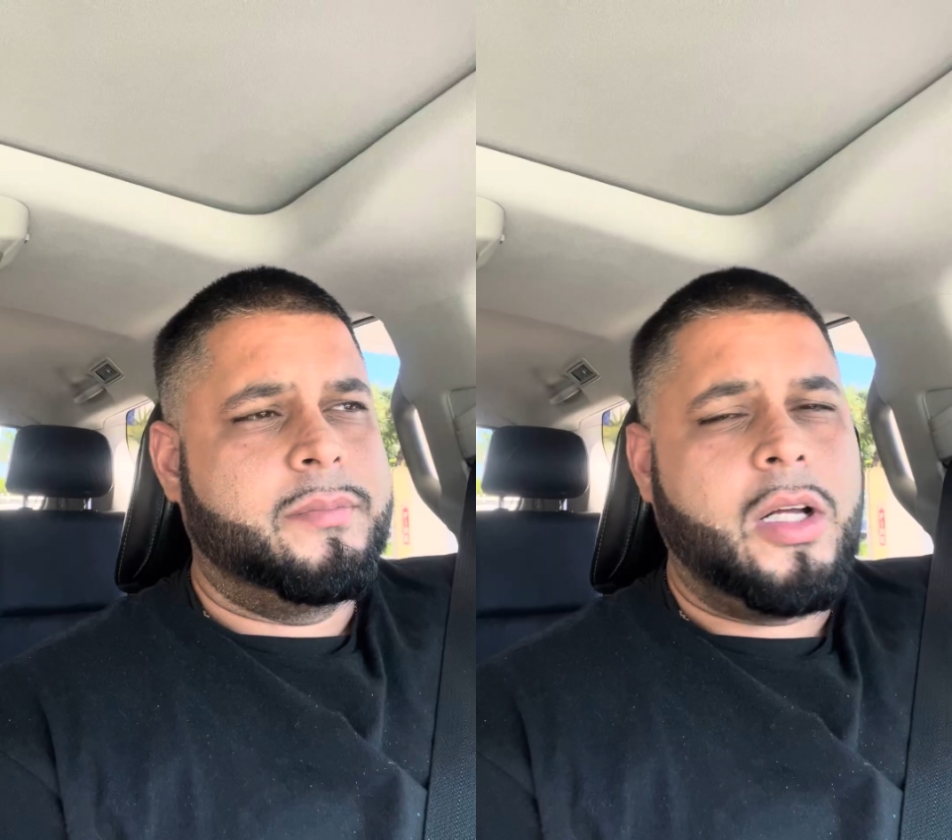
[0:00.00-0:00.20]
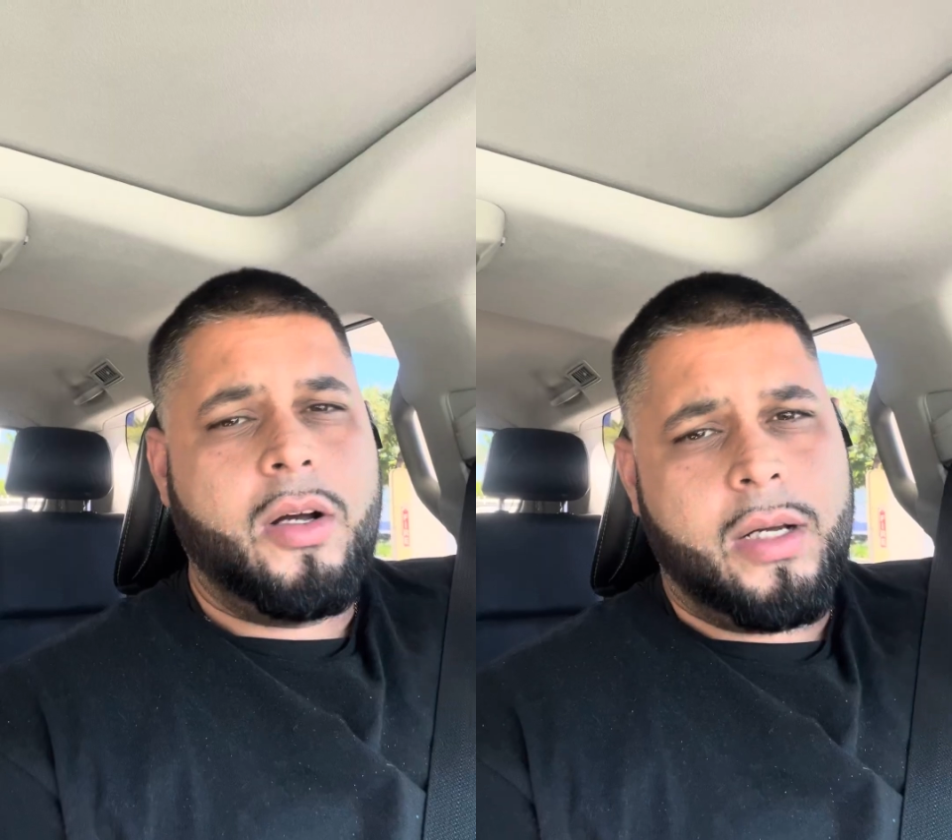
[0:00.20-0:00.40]

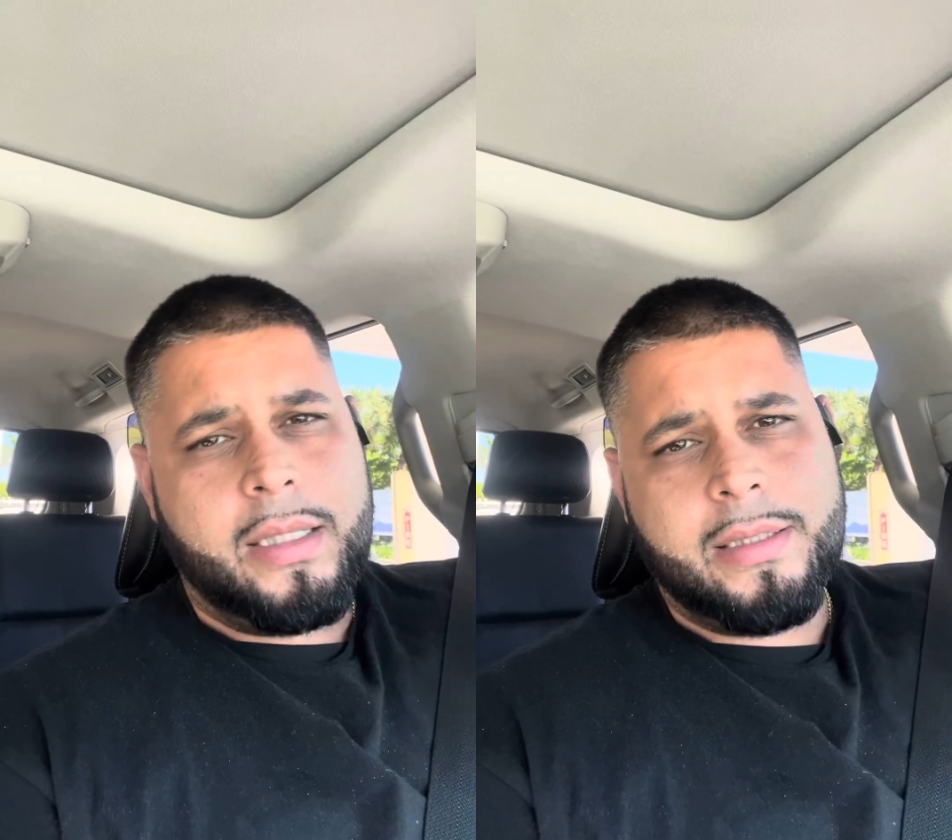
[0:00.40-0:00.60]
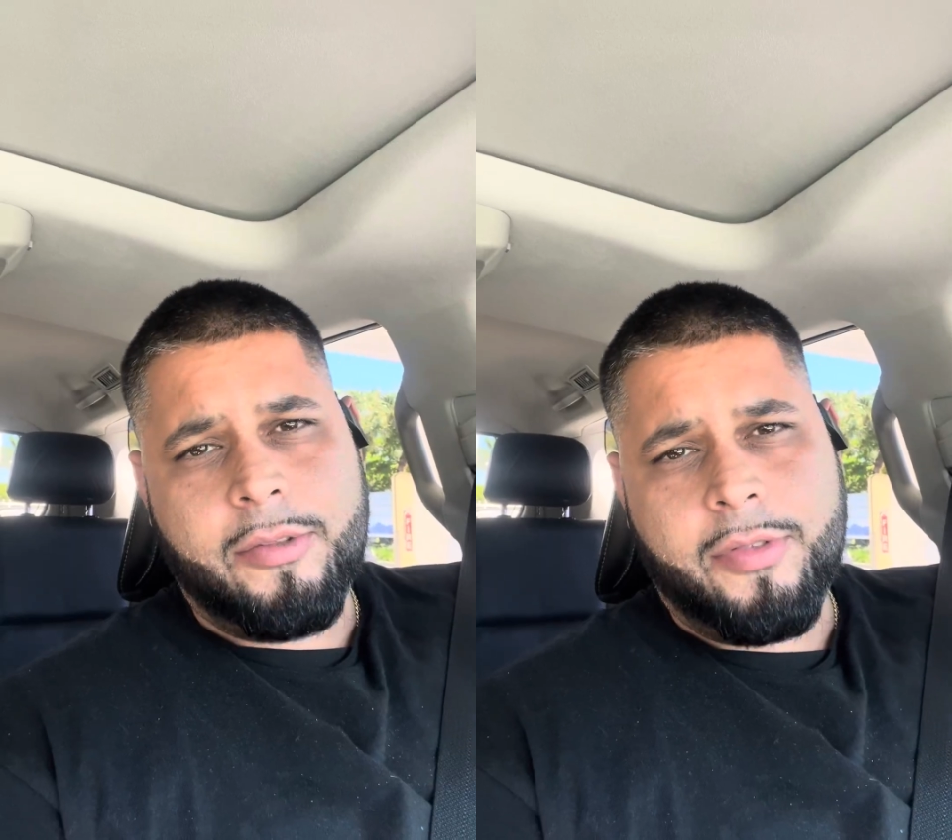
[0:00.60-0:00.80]
Oh, I
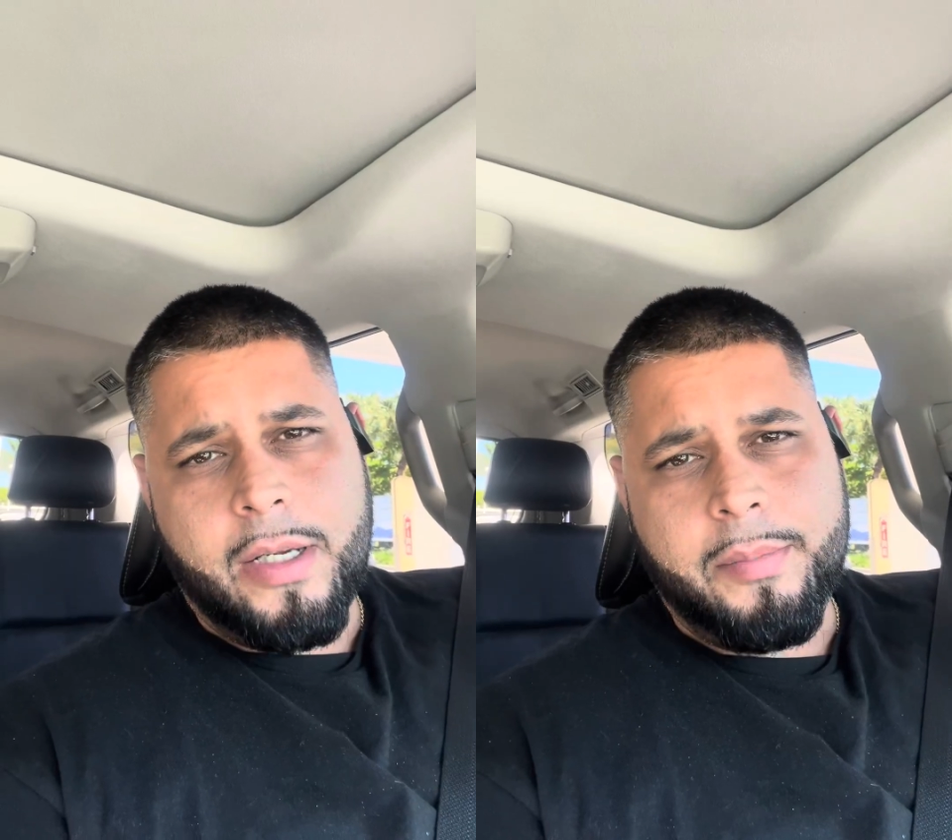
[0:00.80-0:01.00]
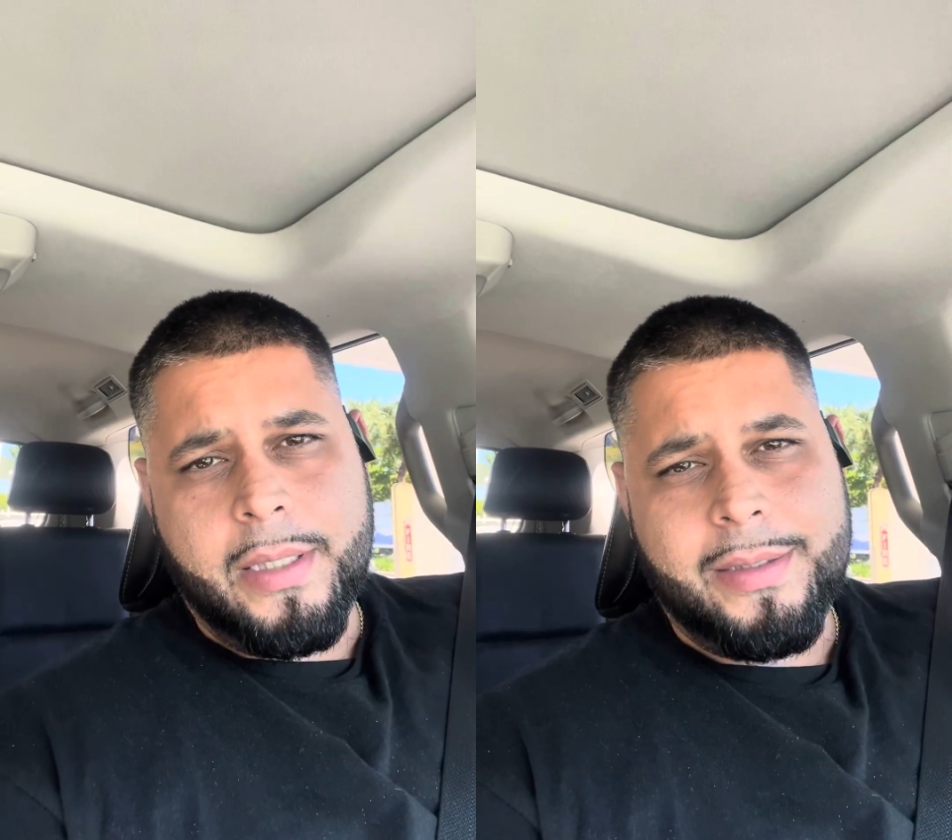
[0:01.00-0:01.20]
said
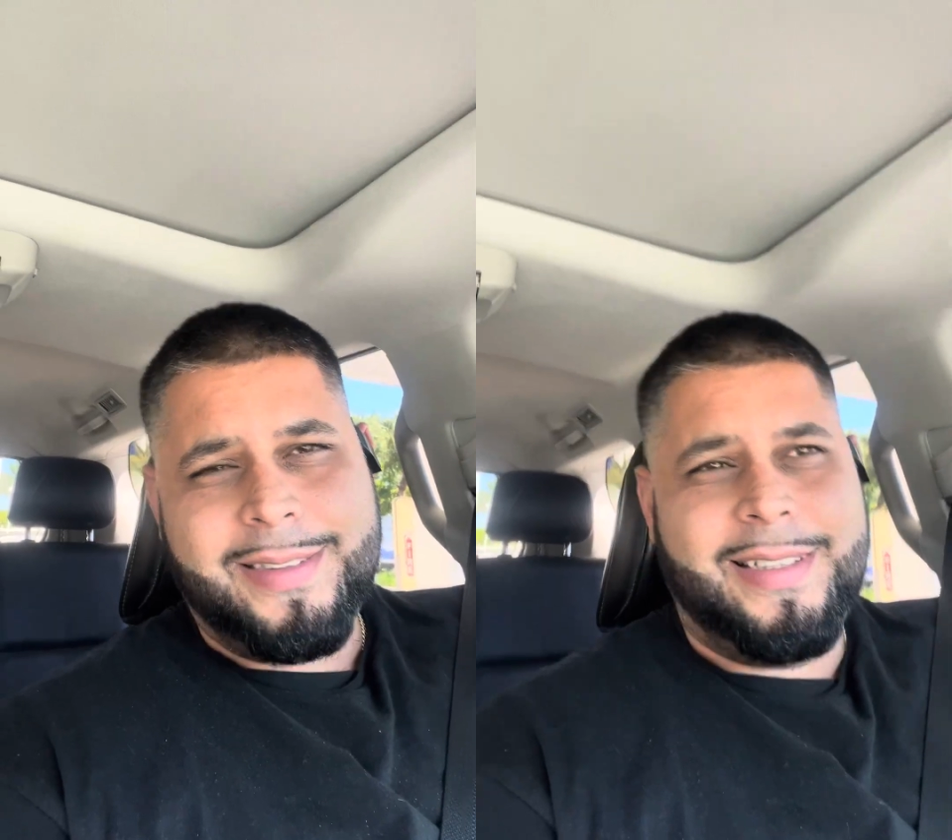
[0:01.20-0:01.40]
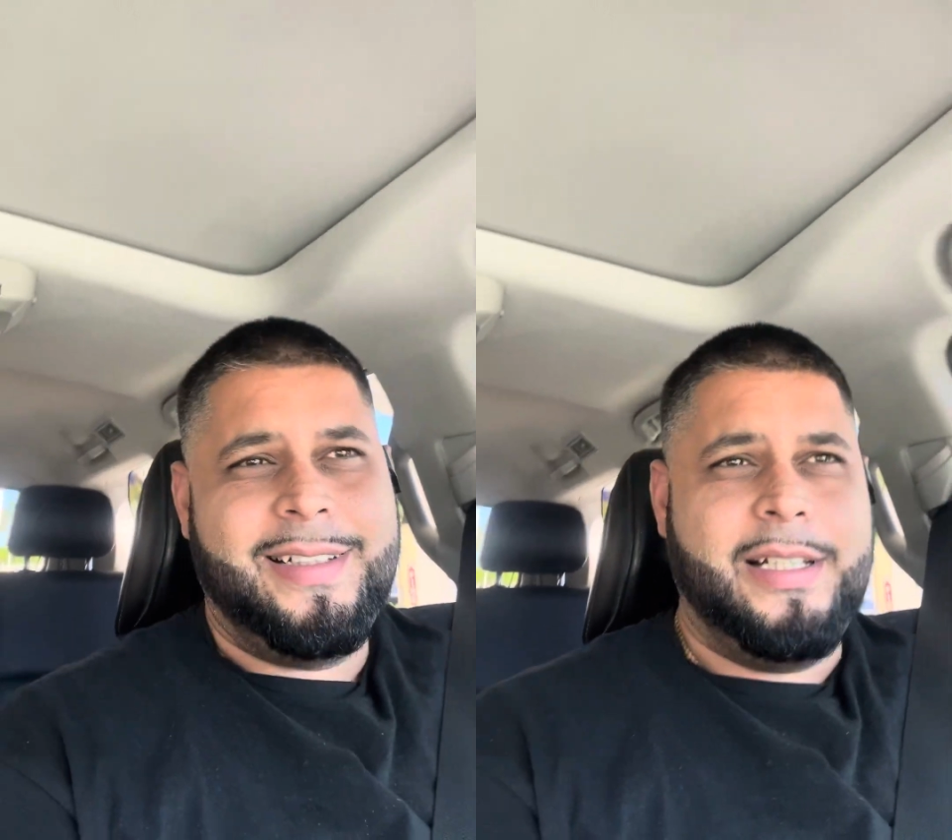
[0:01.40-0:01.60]
5 minutes.